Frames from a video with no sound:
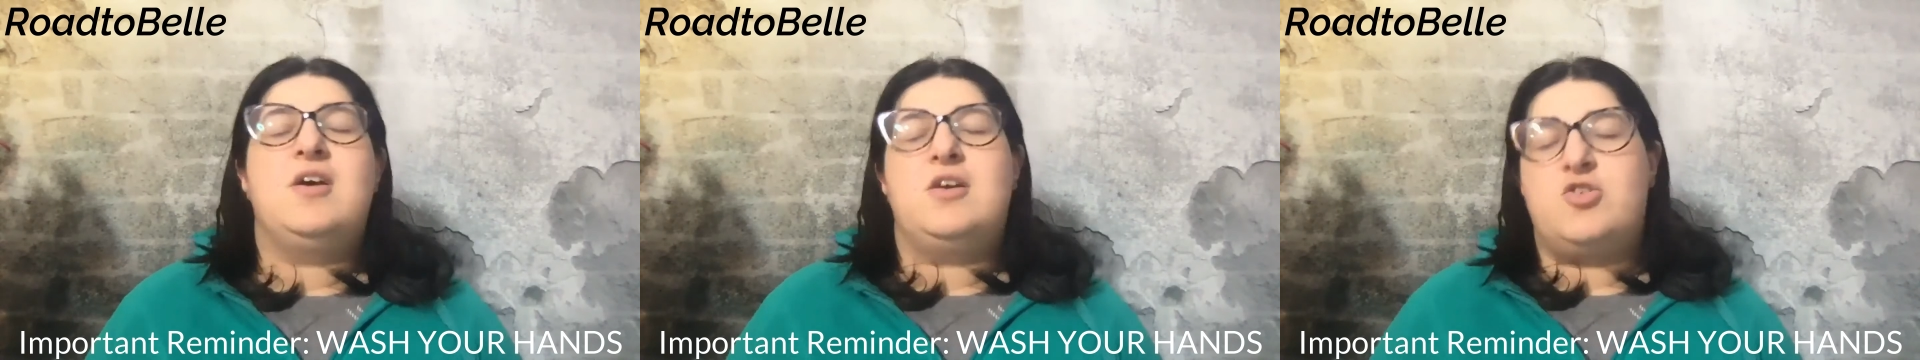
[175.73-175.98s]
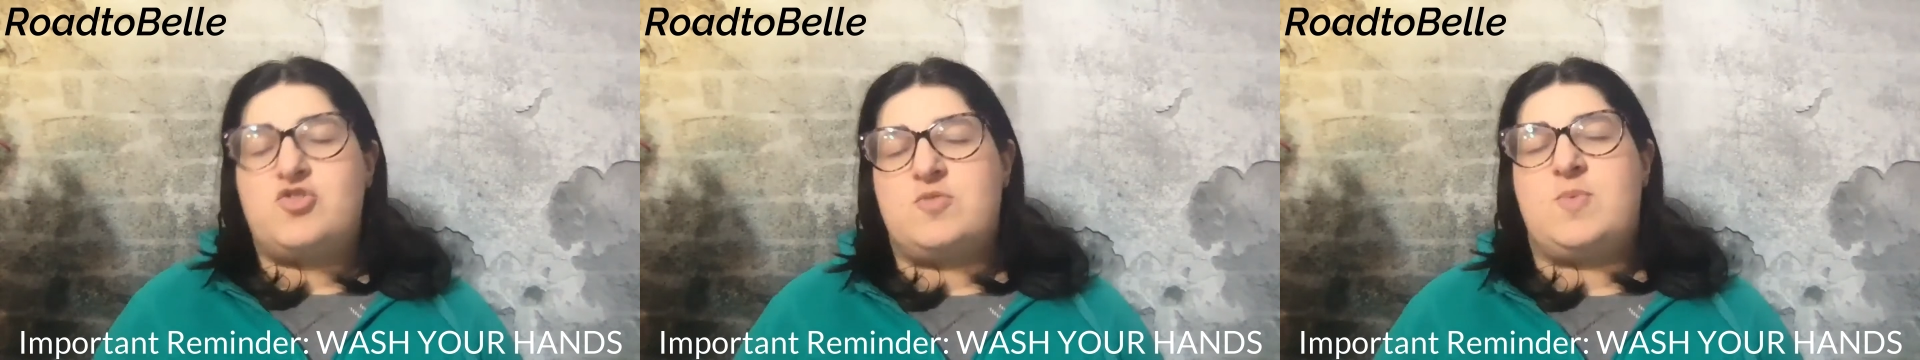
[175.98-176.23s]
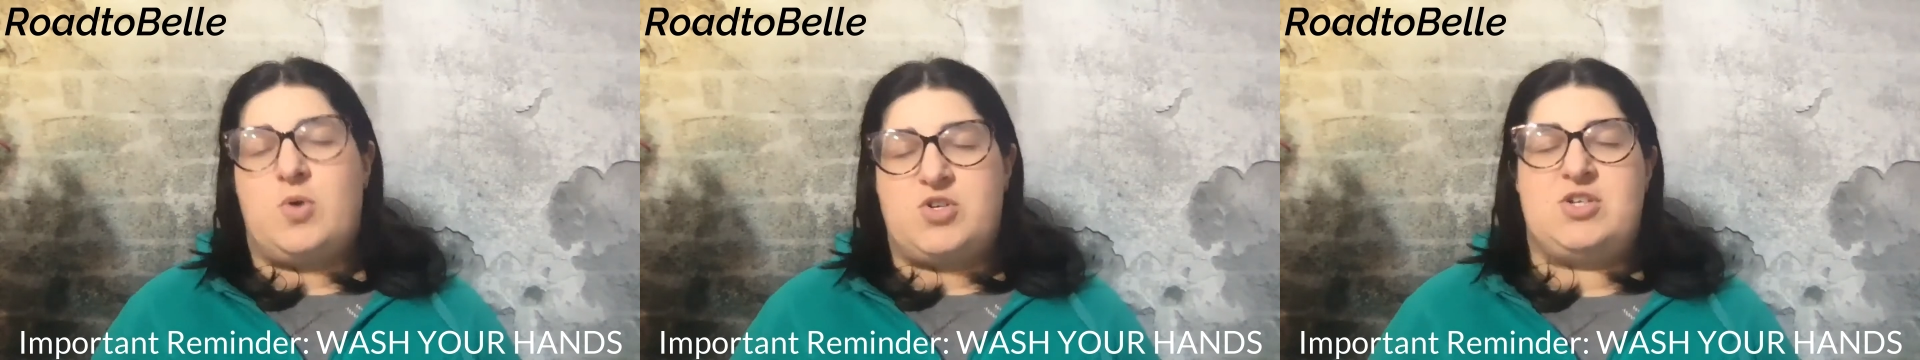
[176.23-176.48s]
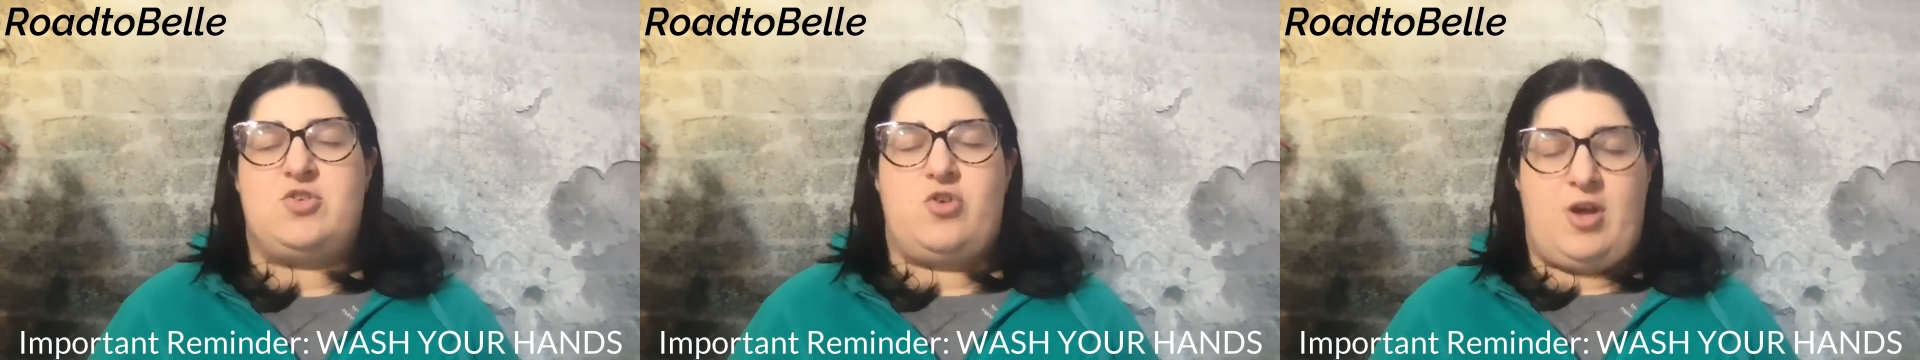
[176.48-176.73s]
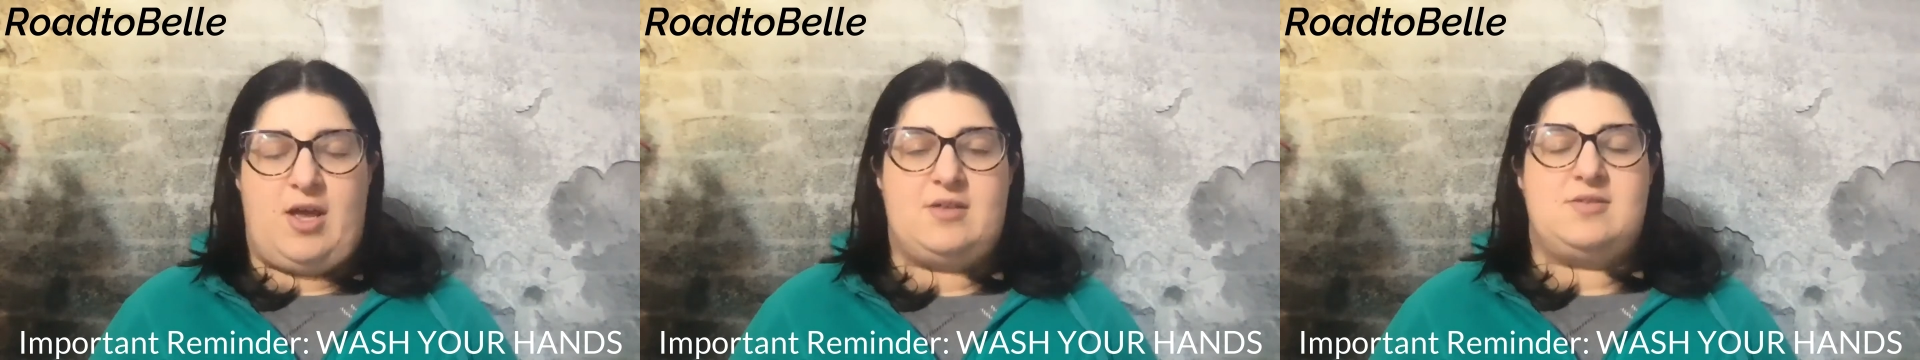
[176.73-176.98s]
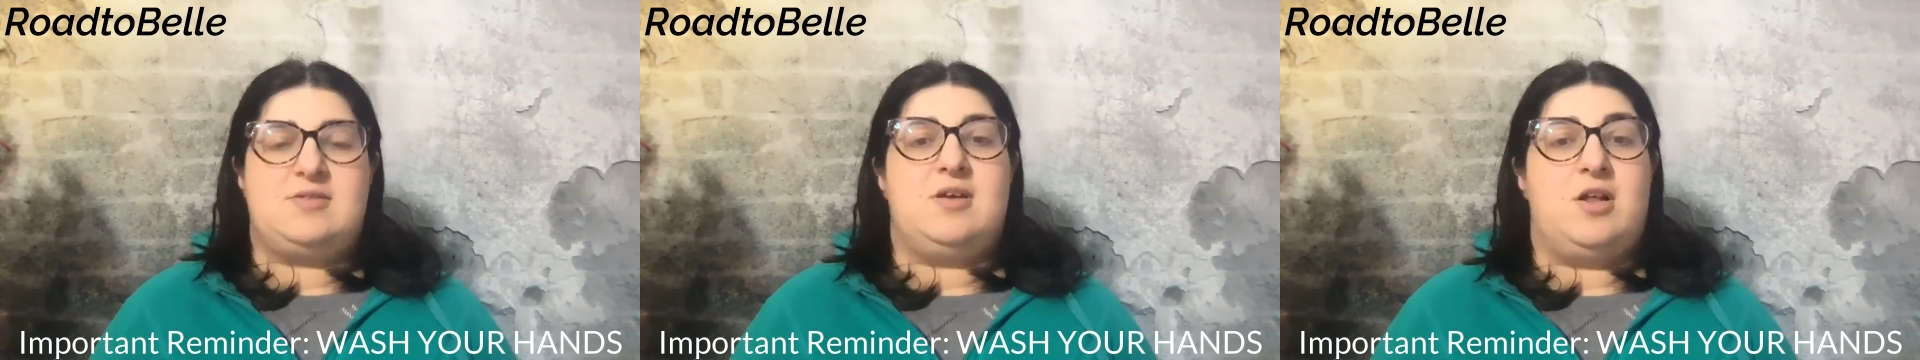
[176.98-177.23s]
You should be washing your
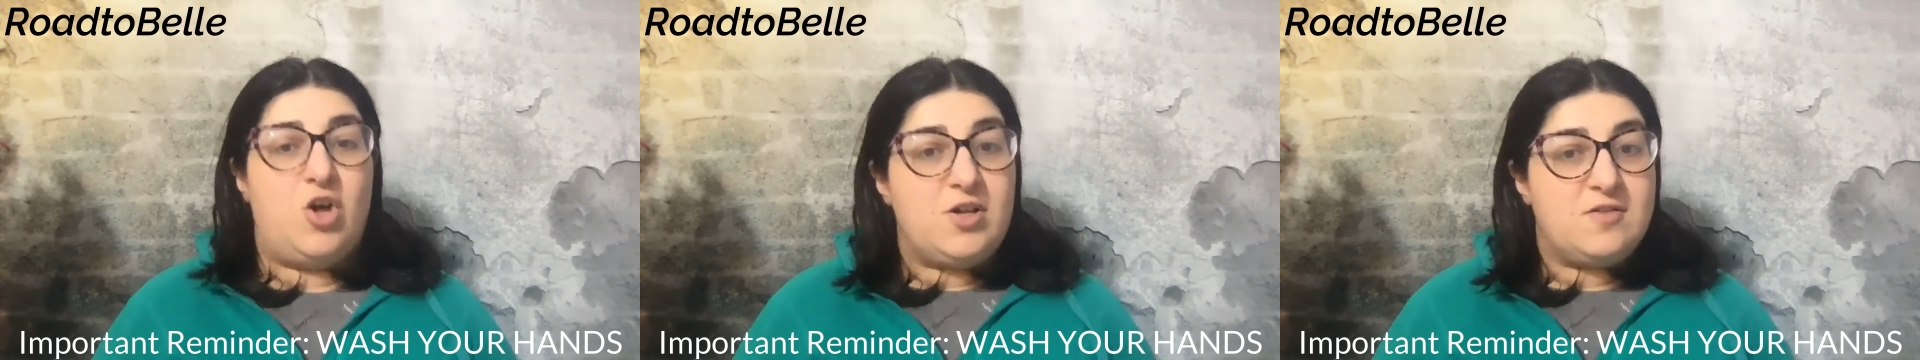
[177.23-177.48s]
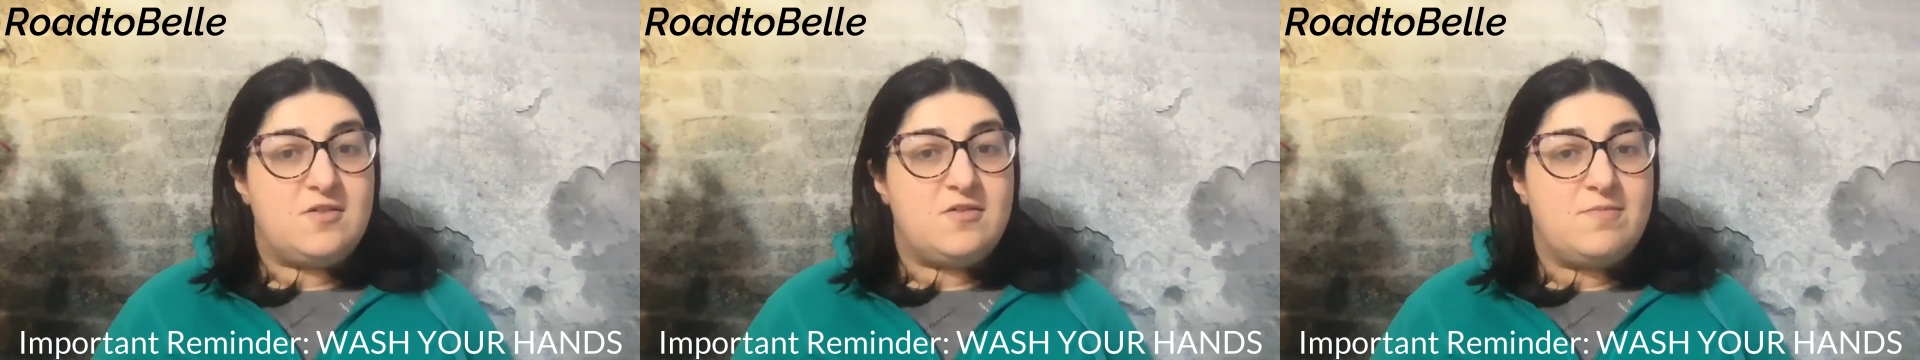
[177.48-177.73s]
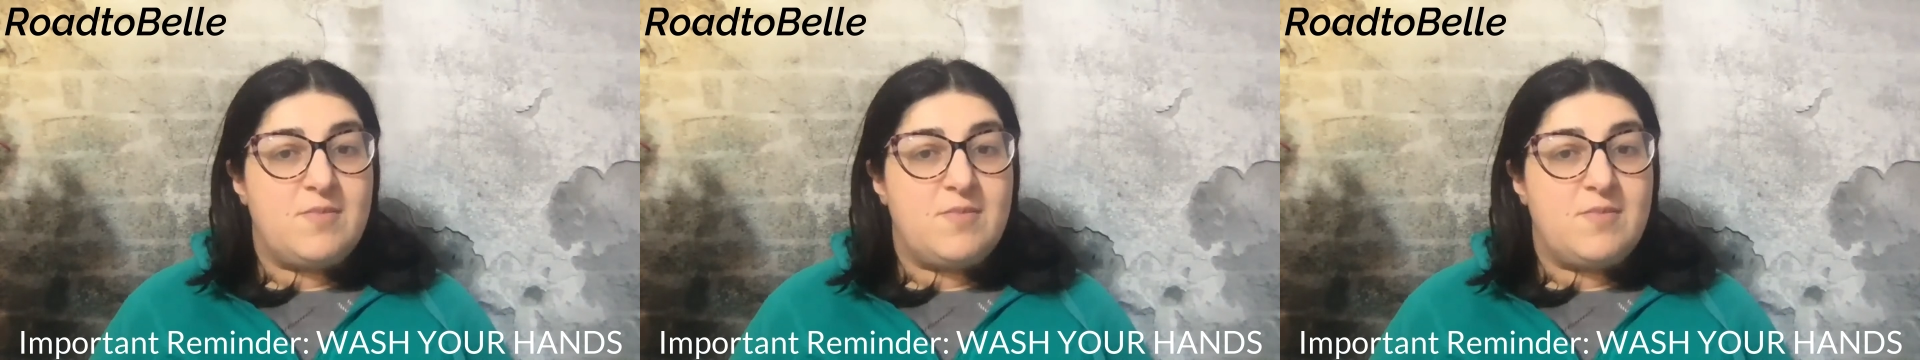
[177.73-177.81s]
hands a lot.